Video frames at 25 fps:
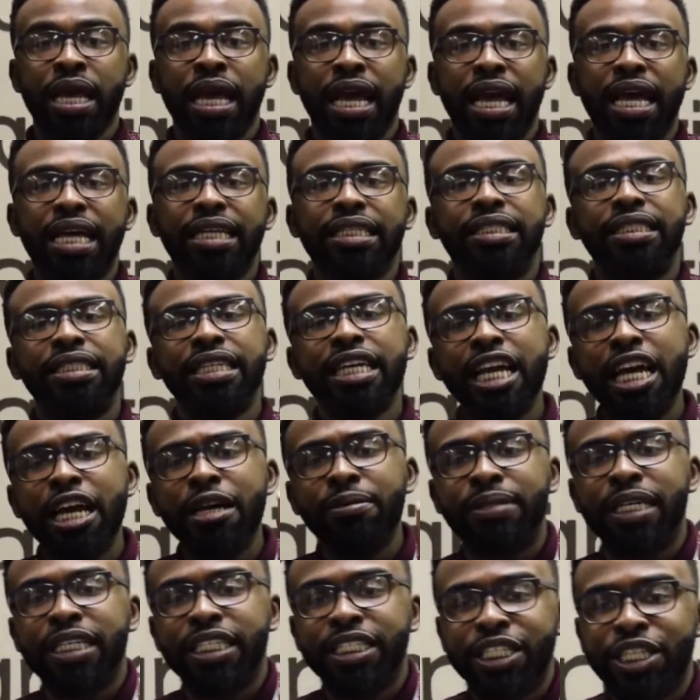It seems
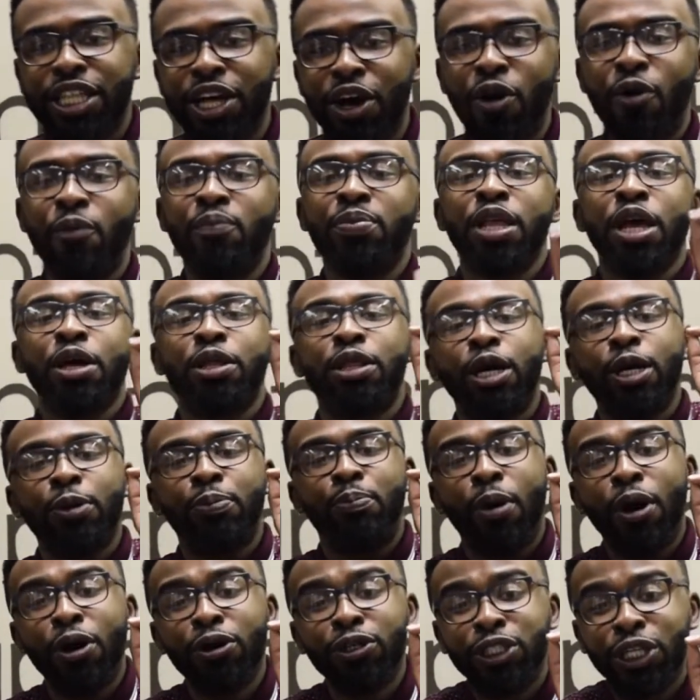as though the
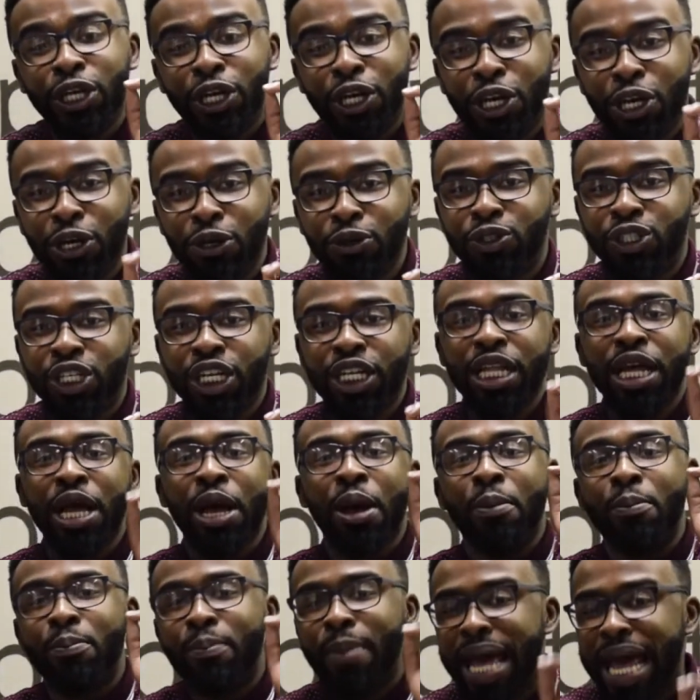persecution
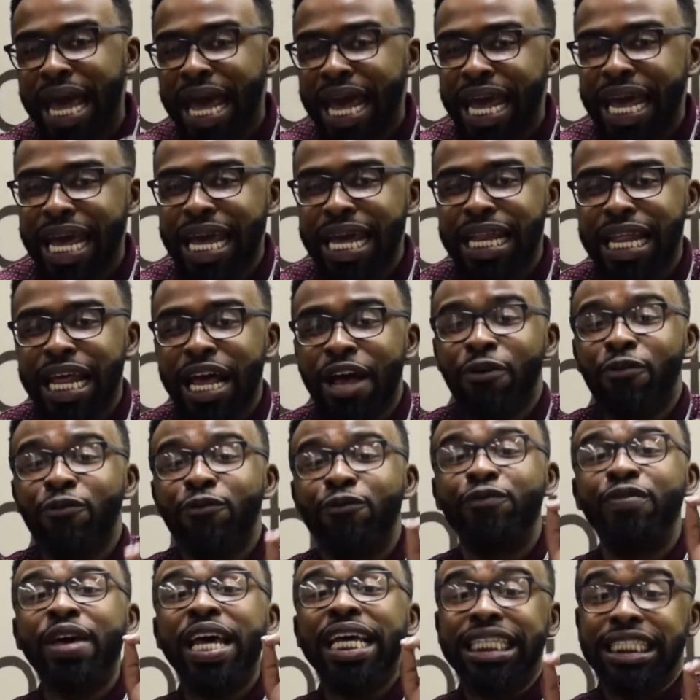made
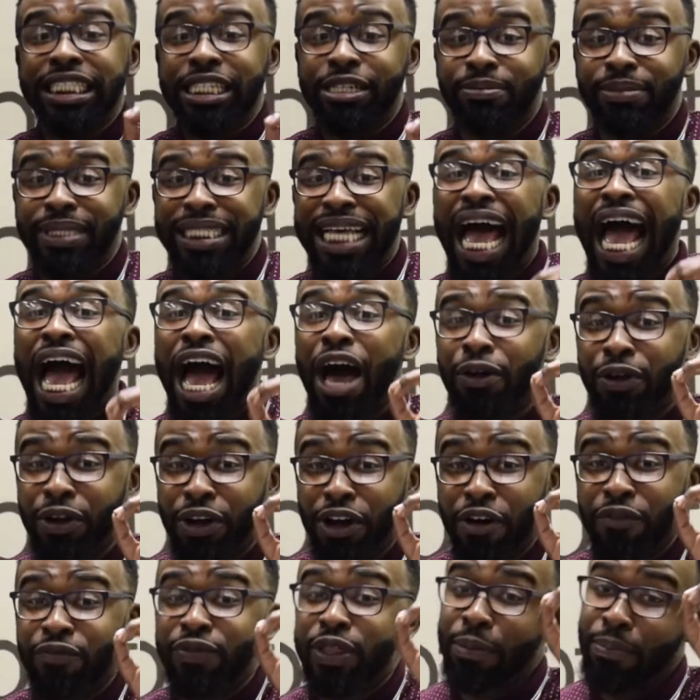victims out
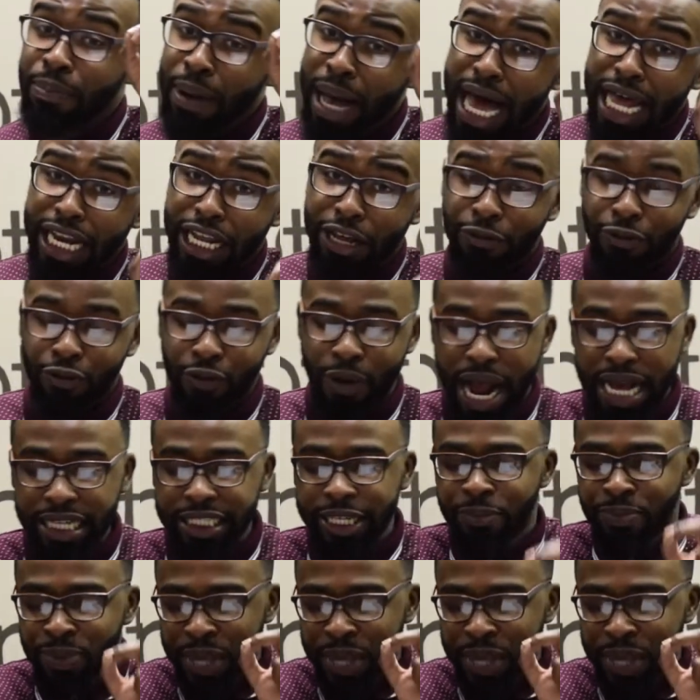of the body of Christ.